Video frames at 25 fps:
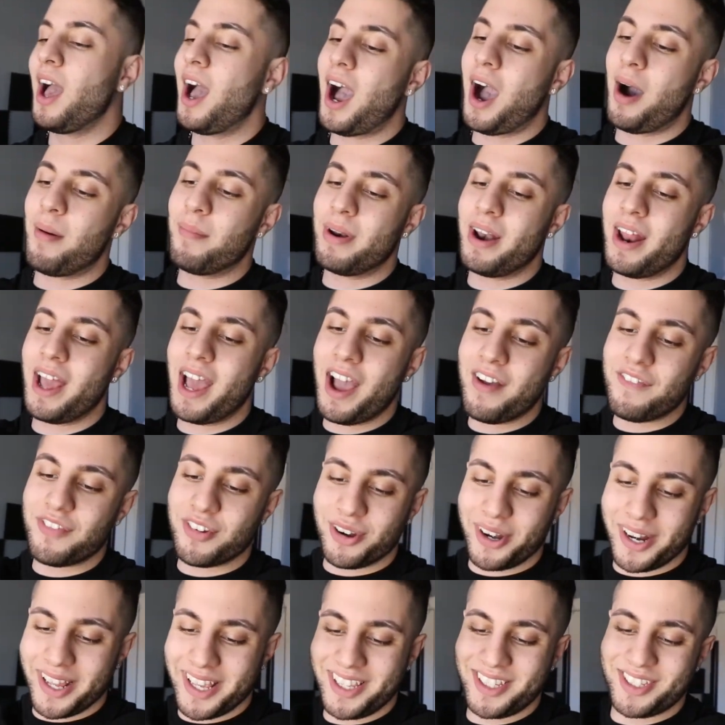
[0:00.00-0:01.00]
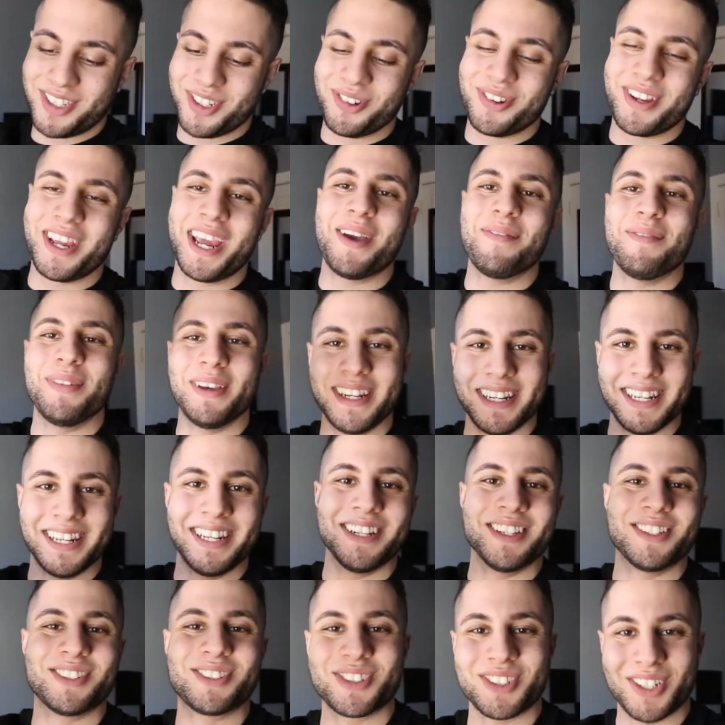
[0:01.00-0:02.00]
I'm gonna have your Instagram in the
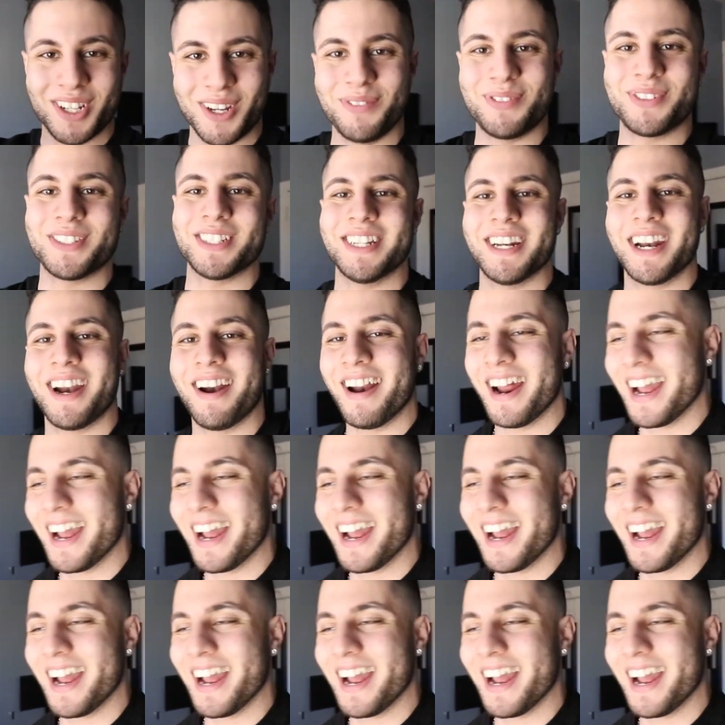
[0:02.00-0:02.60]
description, all